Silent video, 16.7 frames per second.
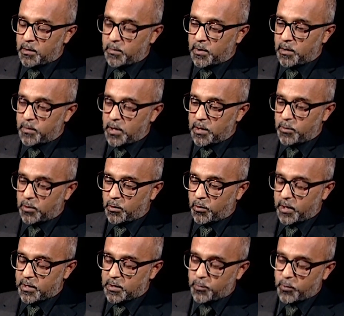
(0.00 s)
may, maybe
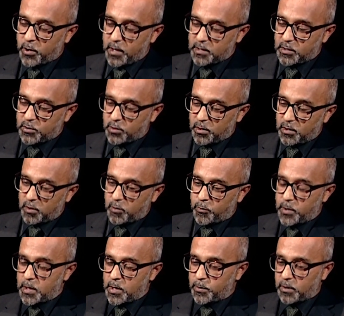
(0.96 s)
quite surprising to a lot of
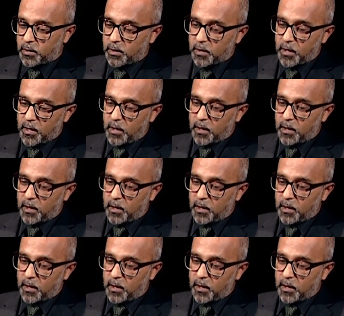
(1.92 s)
people